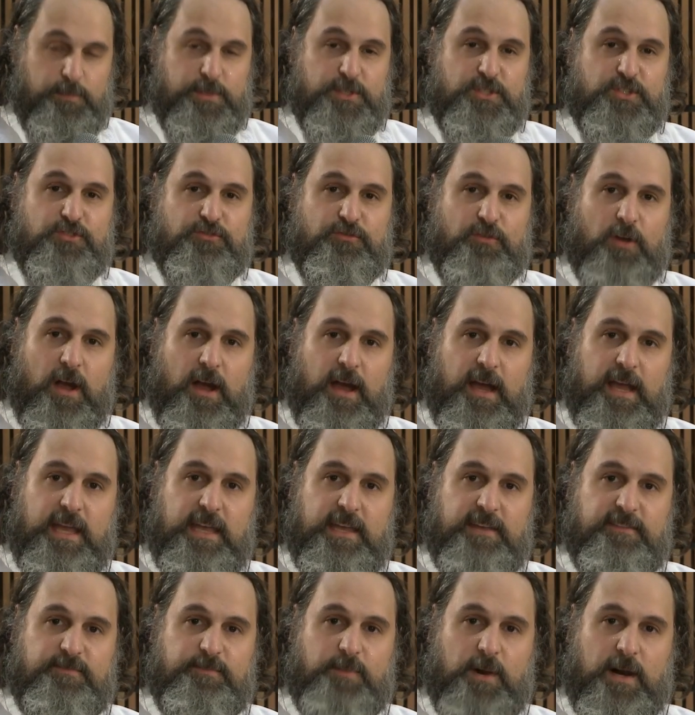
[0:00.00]
But try,
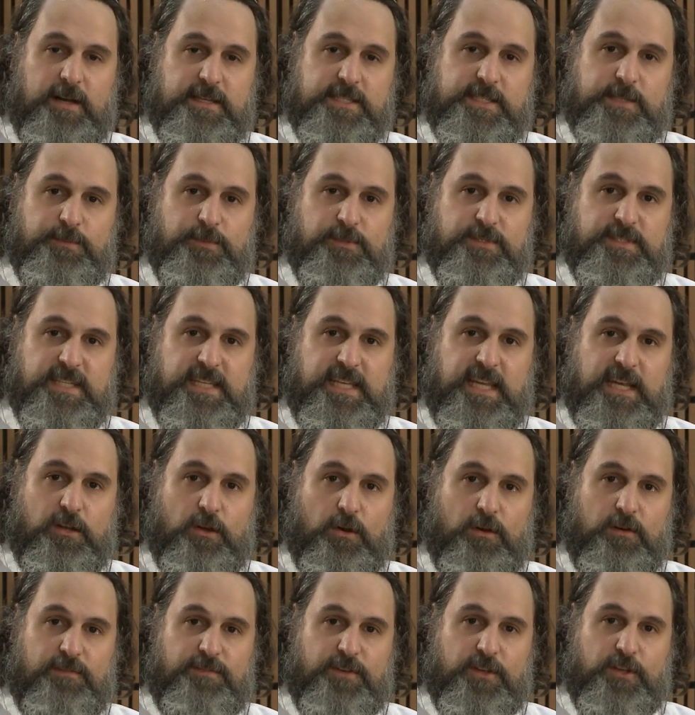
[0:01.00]
if possible, to get
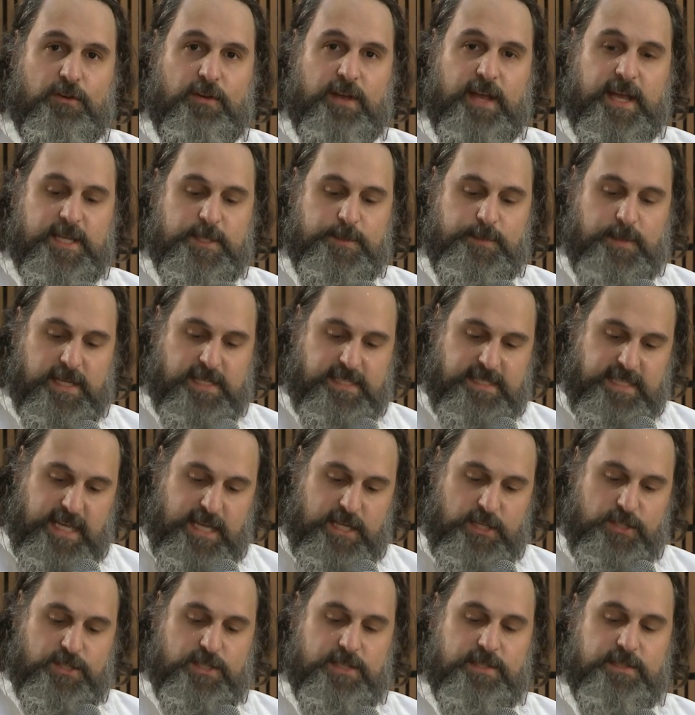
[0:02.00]
over your
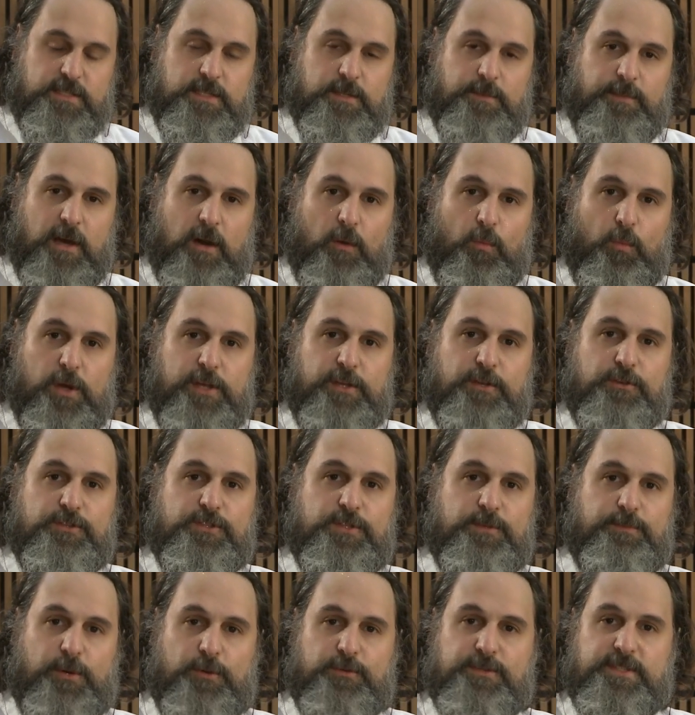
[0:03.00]
expectations about what you're
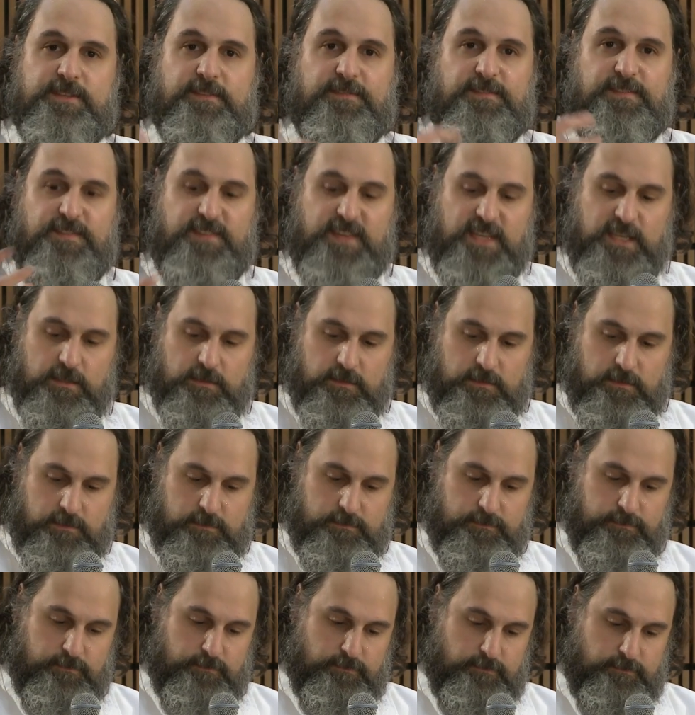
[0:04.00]
supposed to feel,
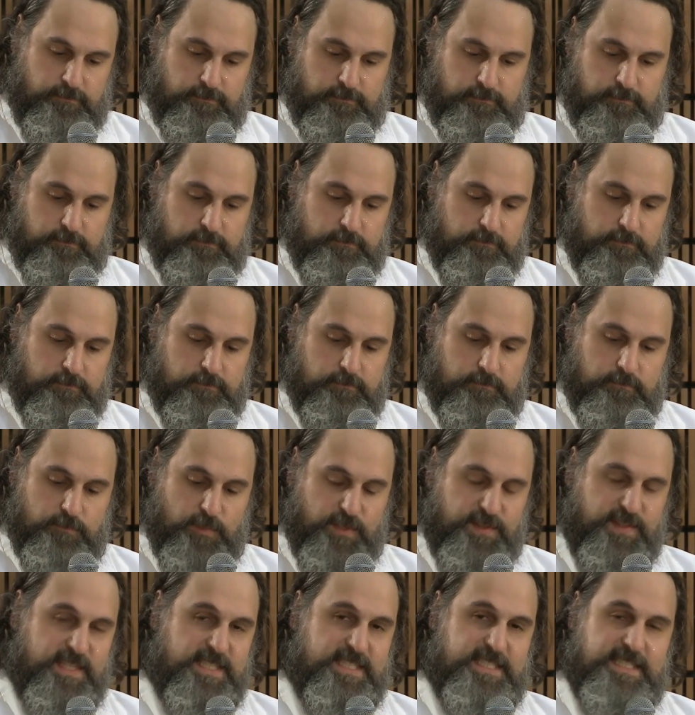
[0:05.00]

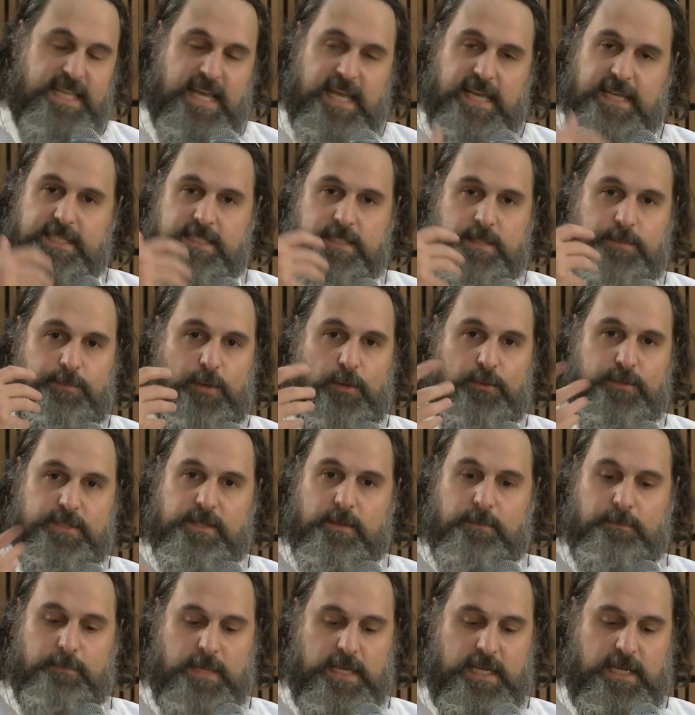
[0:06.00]
what this day is
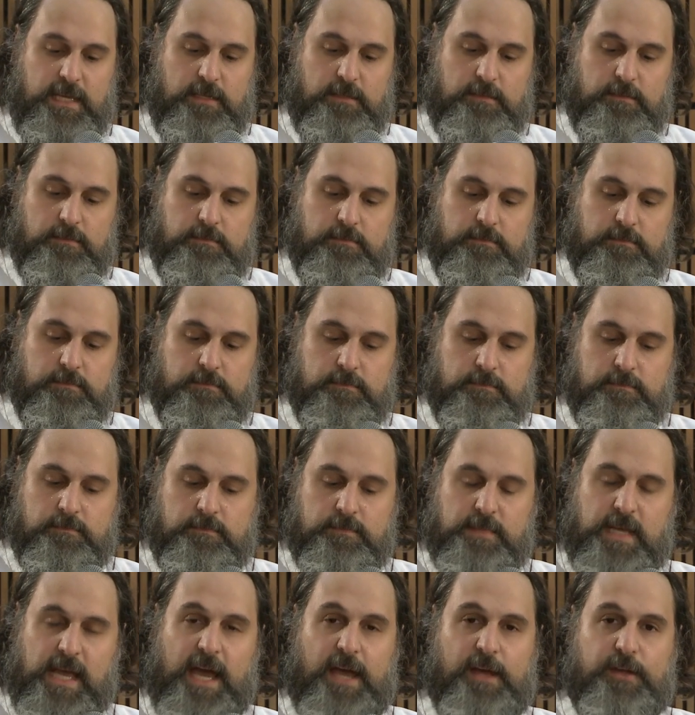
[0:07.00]
supposed to mean,
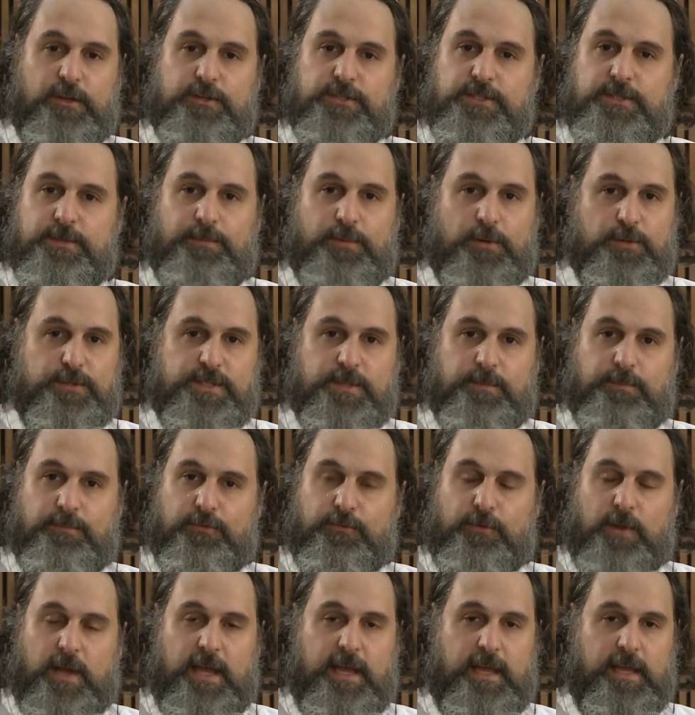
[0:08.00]
how you're supposed to
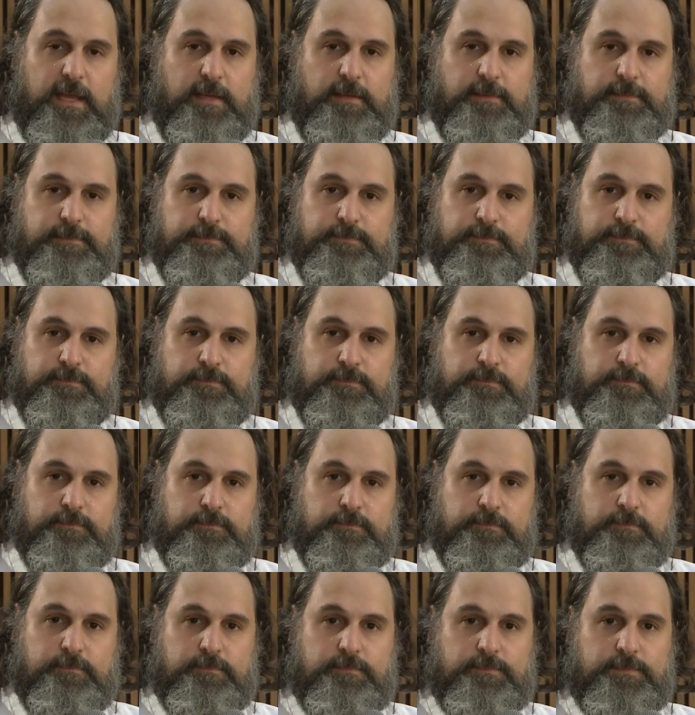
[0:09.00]
pray.
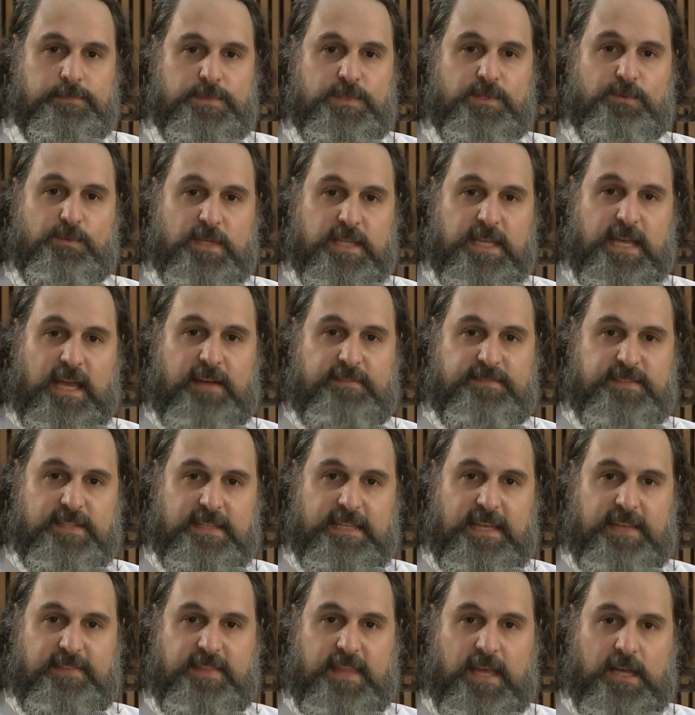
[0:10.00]
You really have
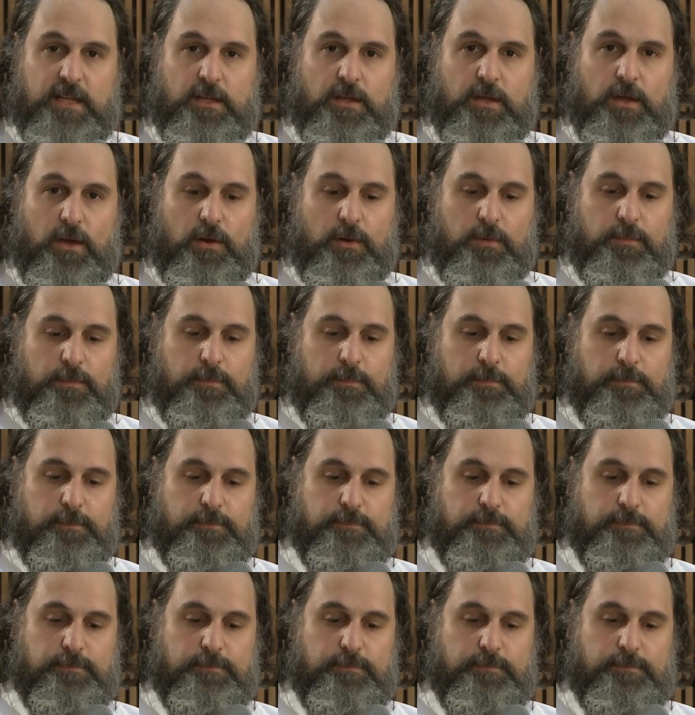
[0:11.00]
to let that go.